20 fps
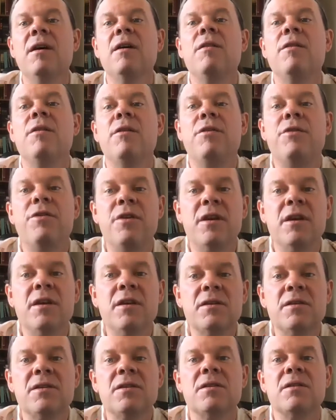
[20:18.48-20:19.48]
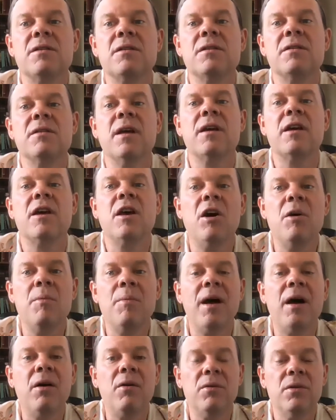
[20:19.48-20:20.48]
the things that come
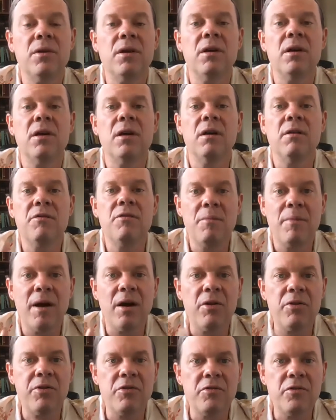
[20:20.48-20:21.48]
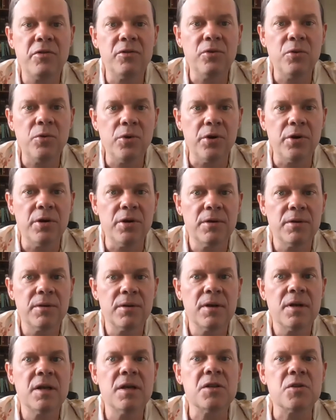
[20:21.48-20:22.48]
out of the mouth of the Lord,
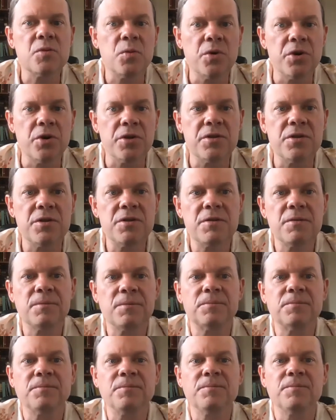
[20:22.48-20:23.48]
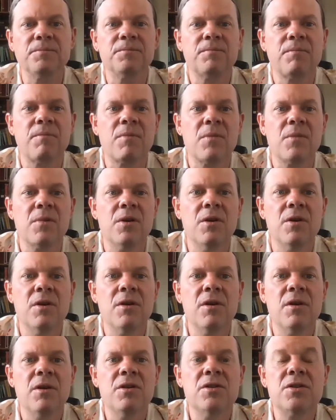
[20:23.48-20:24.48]
his words.
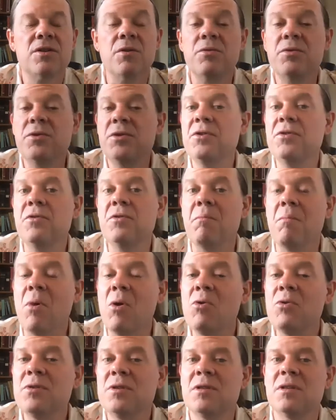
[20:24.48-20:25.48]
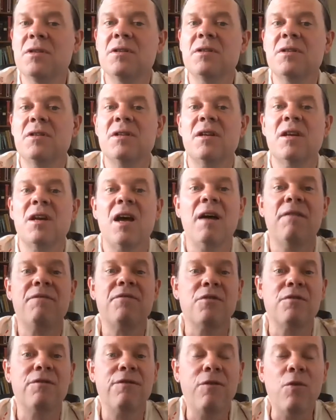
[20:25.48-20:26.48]
So, too, Moses,
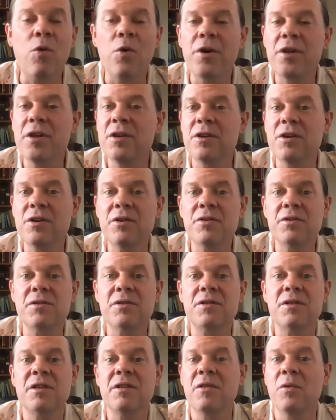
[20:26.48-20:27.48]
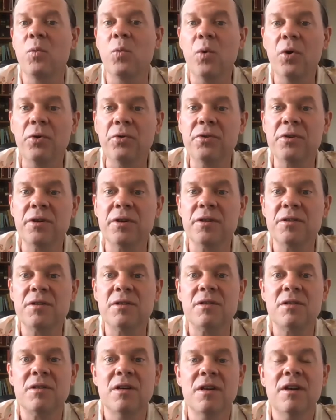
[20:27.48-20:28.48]
after 40 years in the
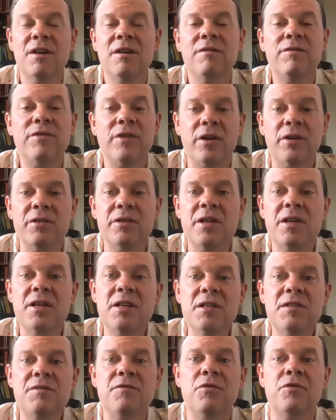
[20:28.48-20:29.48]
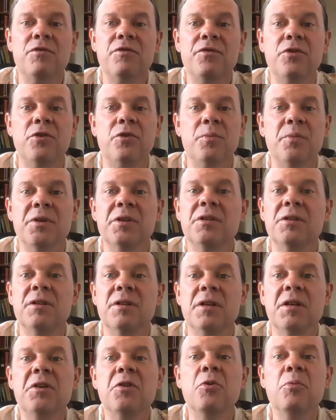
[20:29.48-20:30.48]
wilderness, found his fulfillment
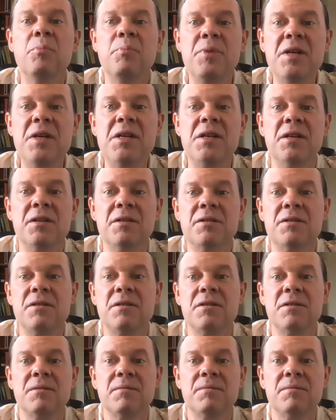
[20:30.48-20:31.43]
in obedience,